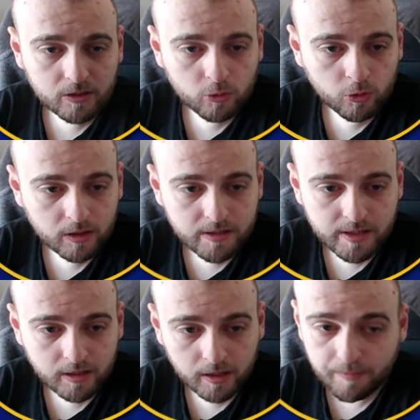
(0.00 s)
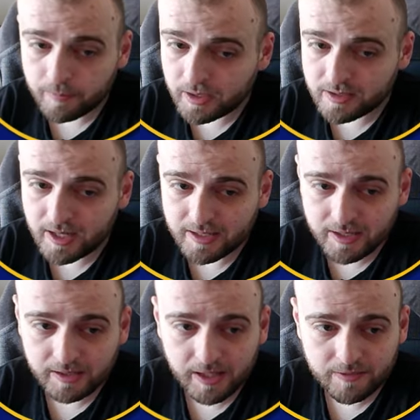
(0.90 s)
to consider, because I
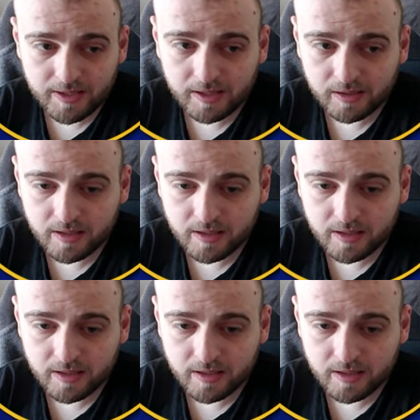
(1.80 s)
think they've started the